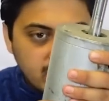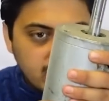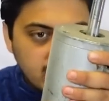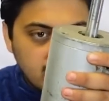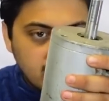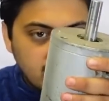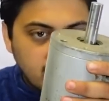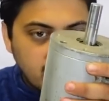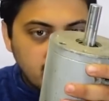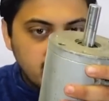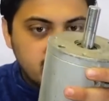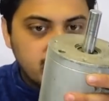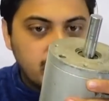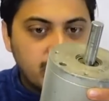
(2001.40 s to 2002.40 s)
Sorry,
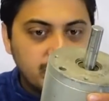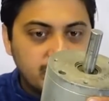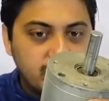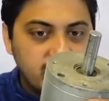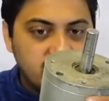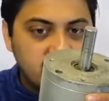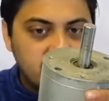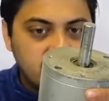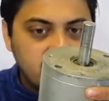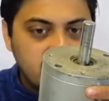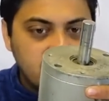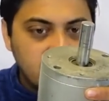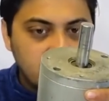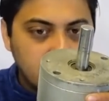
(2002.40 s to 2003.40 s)
it's not
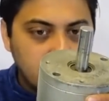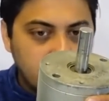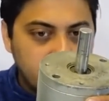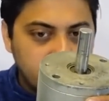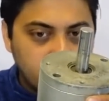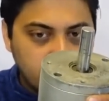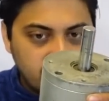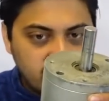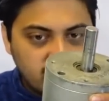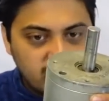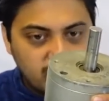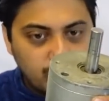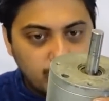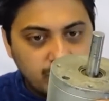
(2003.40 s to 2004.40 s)
360. It is
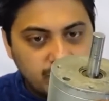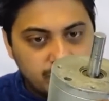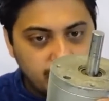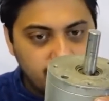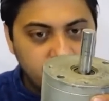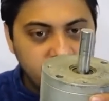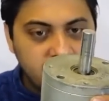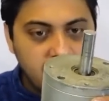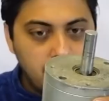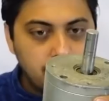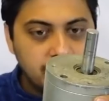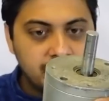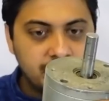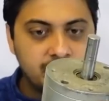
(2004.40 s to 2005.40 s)
36 volts, 15
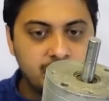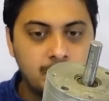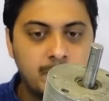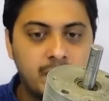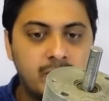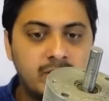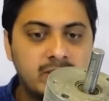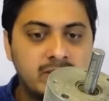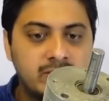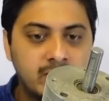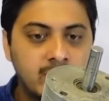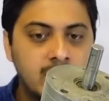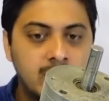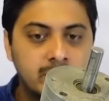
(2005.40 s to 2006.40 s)
amperes. So power is
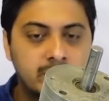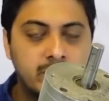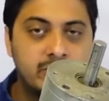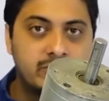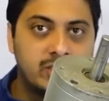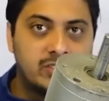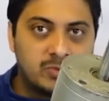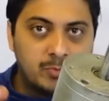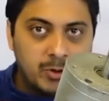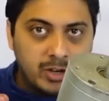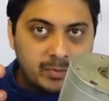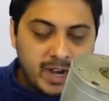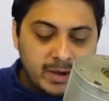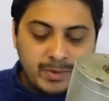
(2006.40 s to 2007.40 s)
36
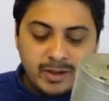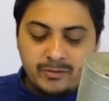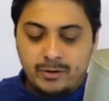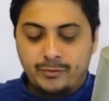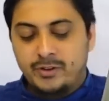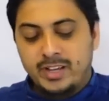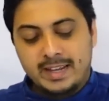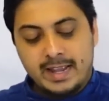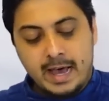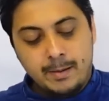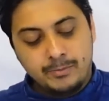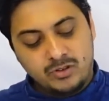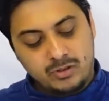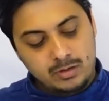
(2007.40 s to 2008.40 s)
multiplied by 15
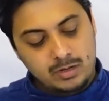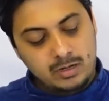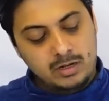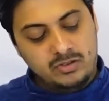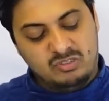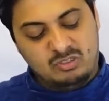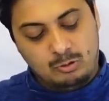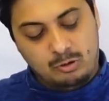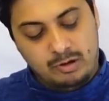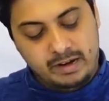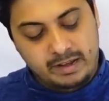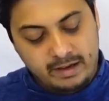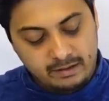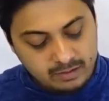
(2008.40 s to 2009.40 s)
amps. It is
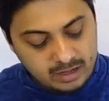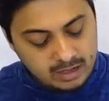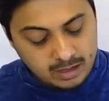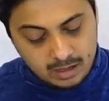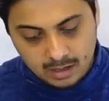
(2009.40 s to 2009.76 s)
quite heavy.